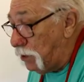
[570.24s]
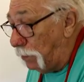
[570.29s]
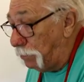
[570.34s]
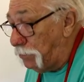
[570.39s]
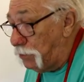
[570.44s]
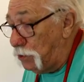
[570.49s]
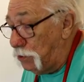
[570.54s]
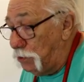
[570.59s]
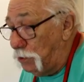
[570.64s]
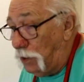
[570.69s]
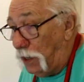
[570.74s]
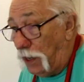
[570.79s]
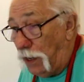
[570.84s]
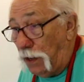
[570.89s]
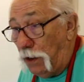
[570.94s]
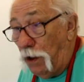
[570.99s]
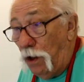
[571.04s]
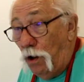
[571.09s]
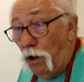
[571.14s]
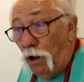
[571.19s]
up to
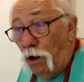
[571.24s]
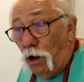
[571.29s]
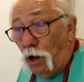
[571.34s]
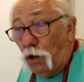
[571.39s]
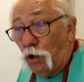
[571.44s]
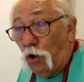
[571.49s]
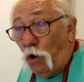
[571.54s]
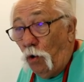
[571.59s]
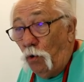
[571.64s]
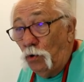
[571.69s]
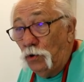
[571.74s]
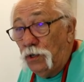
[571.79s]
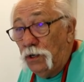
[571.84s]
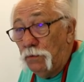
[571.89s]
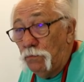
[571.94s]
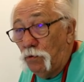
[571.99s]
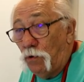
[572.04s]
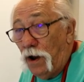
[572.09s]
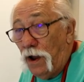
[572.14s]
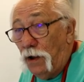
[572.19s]
a
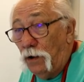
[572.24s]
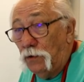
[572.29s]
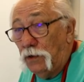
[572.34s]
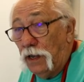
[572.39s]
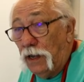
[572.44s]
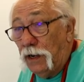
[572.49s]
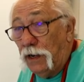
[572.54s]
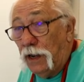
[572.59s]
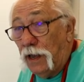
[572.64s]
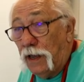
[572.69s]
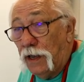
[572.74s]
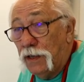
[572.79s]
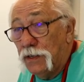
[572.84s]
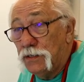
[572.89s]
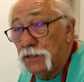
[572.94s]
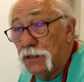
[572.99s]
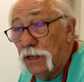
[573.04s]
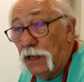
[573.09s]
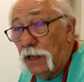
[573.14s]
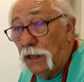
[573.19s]
golden brown and
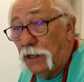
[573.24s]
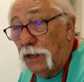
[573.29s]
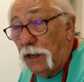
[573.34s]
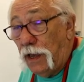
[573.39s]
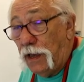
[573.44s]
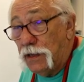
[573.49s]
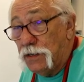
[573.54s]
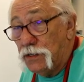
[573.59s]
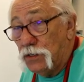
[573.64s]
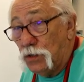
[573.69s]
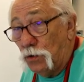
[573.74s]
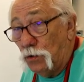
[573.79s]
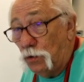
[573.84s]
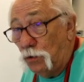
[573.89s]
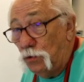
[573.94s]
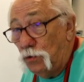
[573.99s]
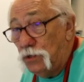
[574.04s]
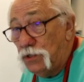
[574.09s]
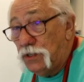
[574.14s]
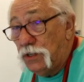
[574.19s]
has
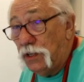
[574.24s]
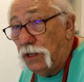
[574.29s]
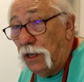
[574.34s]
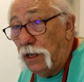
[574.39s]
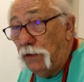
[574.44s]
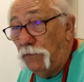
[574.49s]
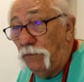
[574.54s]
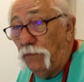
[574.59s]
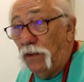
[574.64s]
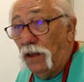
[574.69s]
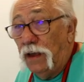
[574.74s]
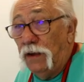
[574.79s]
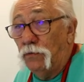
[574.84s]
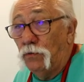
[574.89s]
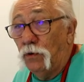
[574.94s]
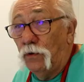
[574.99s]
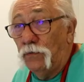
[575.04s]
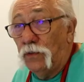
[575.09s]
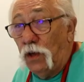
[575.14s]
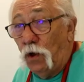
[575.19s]
oozed the
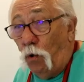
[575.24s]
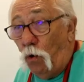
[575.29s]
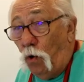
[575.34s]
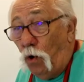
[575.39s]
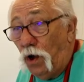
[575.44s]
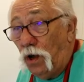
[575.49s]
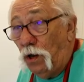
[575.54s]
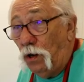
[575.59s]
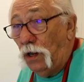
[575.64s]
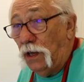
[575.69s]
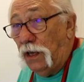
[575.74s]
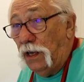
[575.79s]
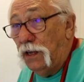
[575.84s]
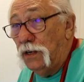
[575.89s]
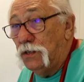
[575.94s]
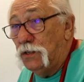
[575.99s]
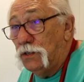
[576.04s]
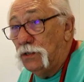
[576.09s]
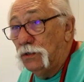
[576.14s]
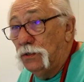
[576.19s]
flavor of the oil
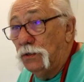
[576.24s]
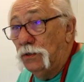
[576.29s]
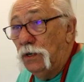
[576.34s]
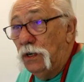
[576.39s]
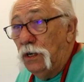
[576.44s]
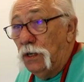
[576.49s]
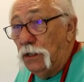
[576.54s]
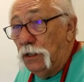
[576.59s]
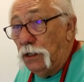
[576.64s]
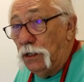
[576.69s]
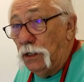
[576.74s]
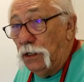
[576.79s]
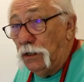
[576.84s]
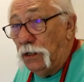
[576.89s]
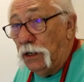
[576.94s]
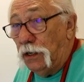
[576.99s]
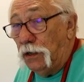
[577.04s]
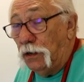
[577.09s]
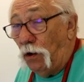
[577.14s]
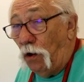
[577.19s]
into
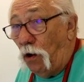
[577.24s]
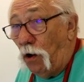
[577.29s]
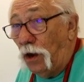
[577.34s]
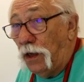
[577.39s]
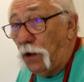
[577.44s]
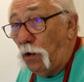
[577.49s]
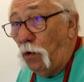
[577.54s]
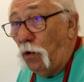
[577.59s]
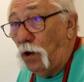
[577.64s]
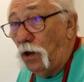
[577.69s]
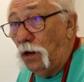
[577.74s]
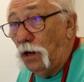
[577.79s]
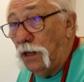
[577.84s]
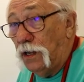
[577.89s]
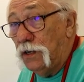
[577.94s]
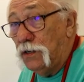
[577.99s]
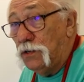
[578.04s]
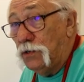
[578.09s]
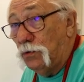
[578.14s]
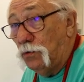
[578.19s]
the garlic oil
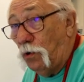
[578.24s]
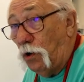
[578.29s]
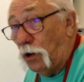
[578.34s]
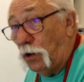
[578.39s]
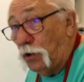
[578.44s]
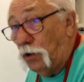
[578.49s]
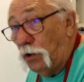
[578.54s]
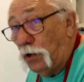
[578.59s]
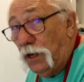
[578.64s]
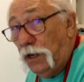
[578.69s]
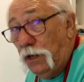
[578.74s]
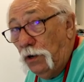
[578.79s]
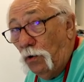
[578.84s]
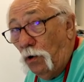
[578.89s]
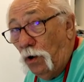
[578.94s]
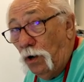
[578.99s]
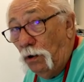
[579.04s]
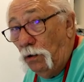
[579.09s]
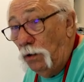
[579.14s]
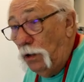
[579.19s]
into our cooking
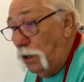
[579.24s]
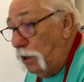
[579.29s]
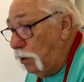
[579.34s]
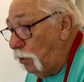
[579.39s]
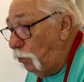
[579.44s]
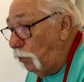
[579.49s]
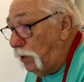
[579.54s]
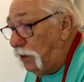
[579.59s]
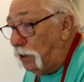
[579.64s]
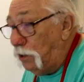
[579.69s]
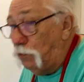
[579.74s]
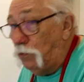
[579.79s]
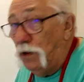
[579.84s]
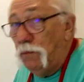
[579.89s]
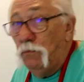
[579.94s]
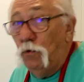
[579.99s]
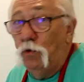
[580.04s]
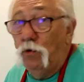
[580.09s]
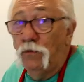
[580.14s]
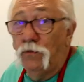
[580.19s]
oil, we can
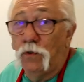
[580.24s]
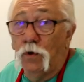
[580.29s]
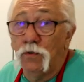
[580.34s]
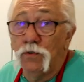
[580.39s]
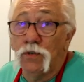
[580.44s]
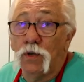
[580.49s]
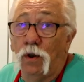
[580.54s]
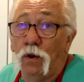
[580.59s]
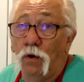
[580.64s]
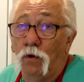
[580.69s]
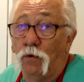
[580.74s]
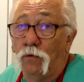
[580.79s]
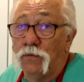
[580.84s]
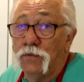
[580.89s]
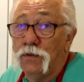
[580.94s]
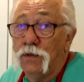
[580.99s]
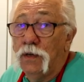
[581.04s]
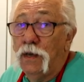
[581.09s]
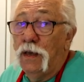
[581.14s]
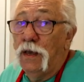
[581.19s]
remove those
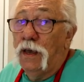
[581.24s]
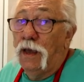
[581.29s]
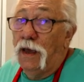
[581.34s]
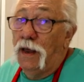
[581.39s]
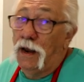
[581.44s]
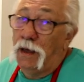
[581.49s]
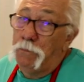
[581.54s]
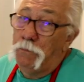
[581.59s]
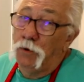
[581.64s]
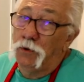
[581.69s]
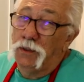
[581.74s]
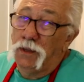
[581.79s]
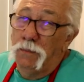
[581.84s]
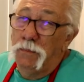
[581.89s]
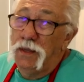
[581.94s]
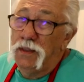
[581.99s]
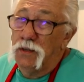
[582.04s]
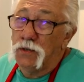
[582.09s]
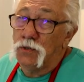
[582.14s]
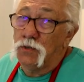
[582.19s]
cloves. And I put them
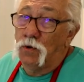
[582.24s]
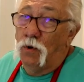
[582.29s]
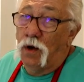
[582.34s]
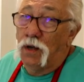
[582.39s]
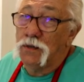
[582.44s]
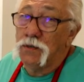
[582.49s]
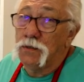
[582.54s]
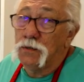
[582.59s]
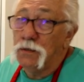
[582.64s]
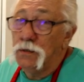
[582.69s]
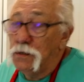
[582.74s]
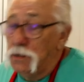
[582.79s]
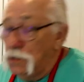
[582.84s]
in the sauce.